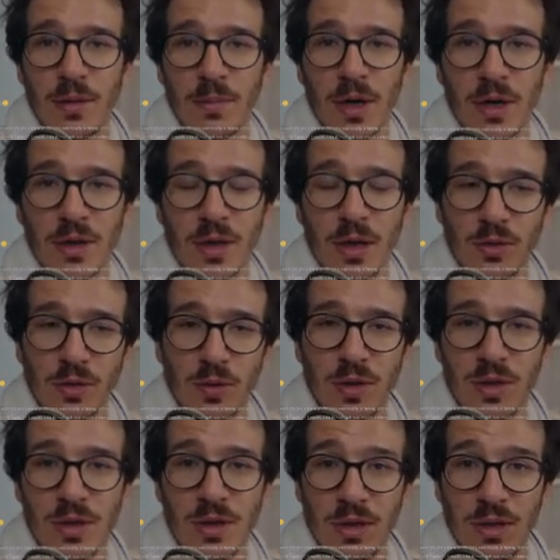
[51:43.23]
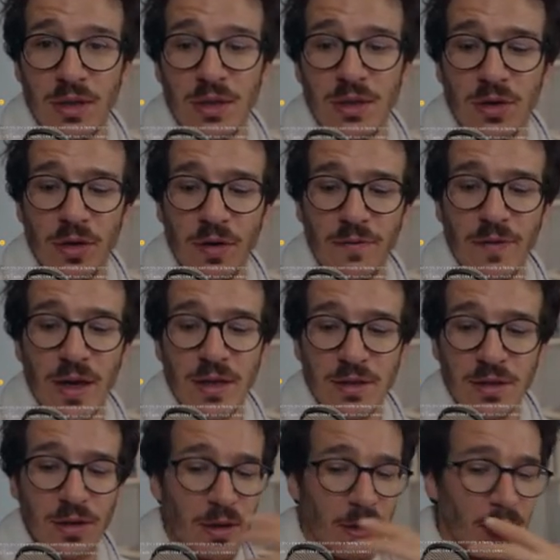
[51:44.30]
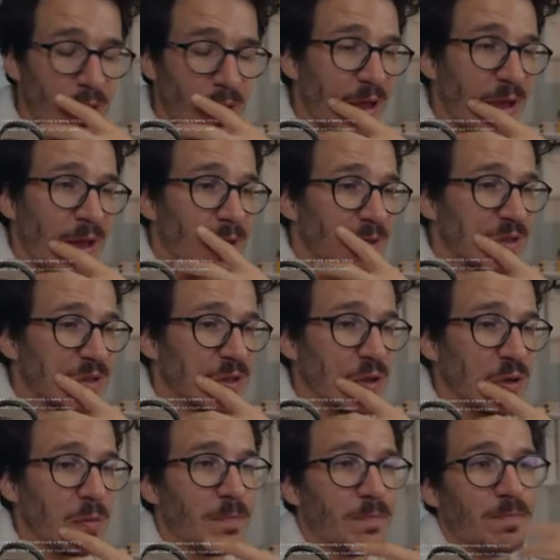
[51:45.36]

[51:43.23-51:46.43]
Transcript: Markdown so that it's easier and faster. So